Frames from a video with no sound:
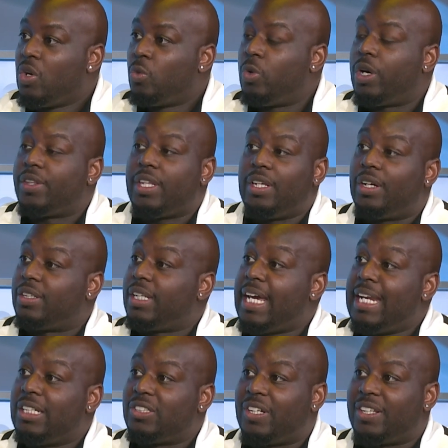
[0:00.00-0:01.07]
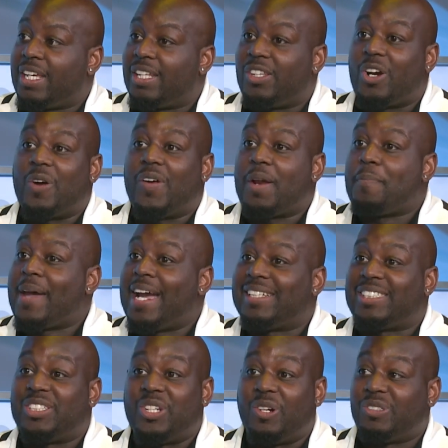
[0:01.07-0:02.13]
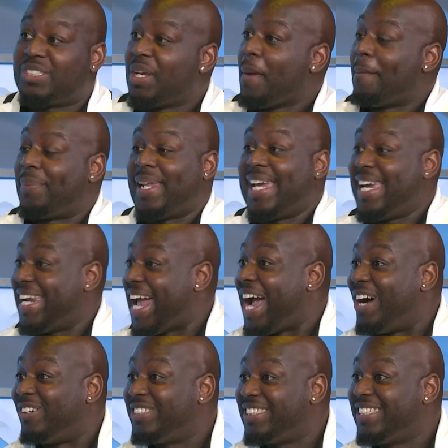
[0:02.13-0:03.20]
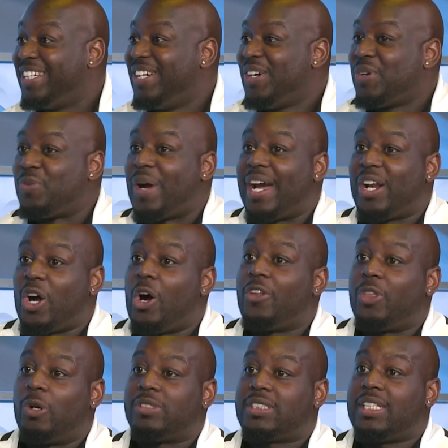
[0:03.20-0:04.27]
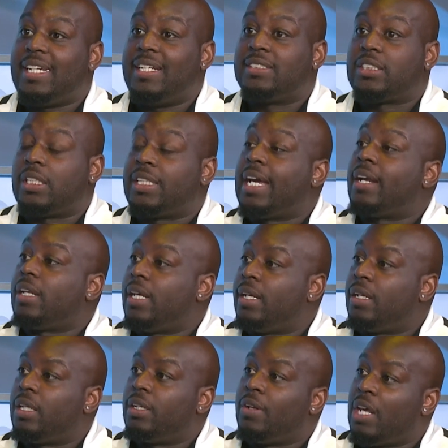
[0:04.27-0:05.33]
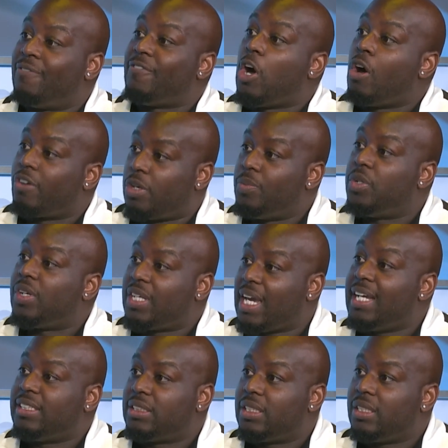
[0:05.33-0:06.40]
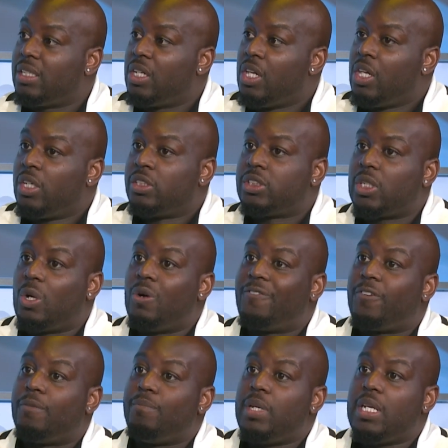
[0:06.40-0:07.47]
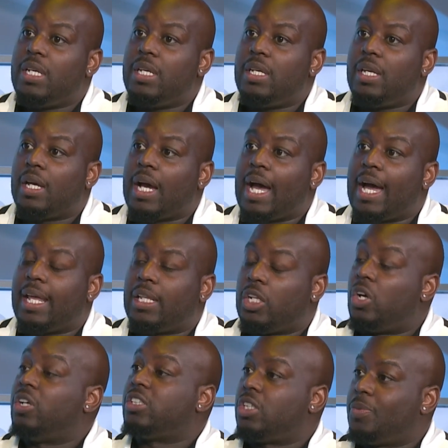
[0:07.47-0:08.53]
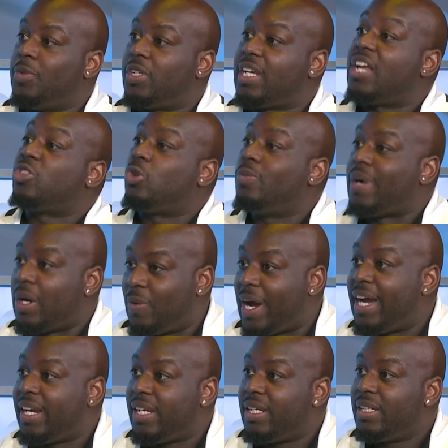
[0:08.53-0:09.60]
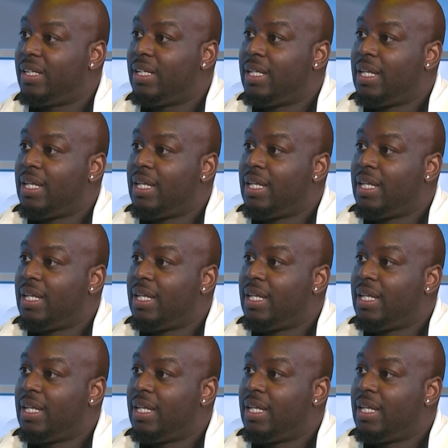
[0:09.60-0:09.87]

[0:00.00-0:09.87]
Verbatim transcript: Where the young ladies, on the other hand, they're already passing notes, playing house, right? Yes. right? All those things that in, involve communication. Mm-hmm. So for me, I learned to communicate through my writing.